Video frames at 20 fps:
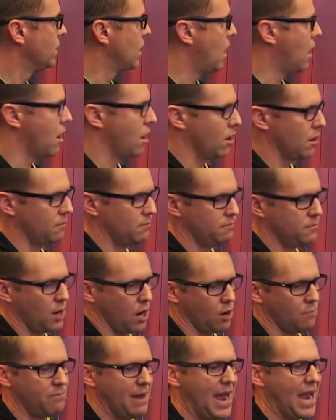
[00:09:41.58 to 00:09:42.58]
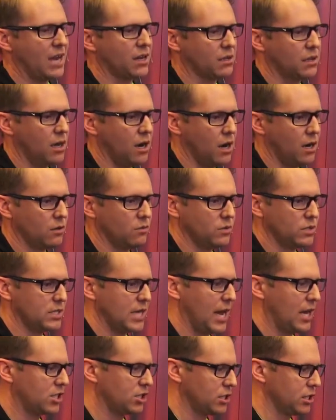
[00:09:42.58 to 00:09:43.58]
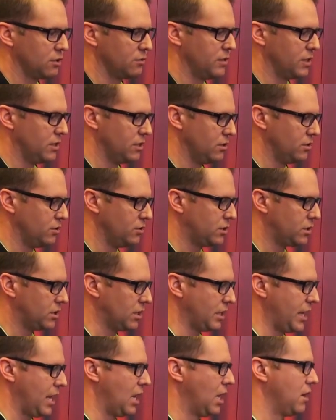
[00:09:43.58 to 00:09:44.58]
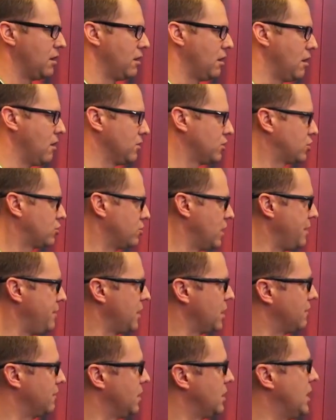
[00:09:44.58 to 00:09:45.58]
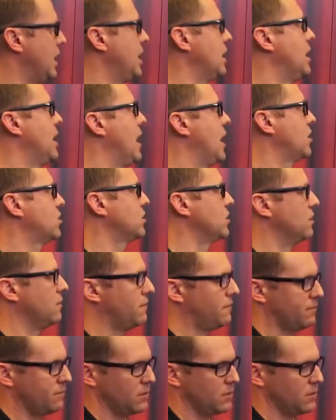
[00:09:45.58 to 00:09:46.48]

our backlog was actually reduced, and our streaming of the data actually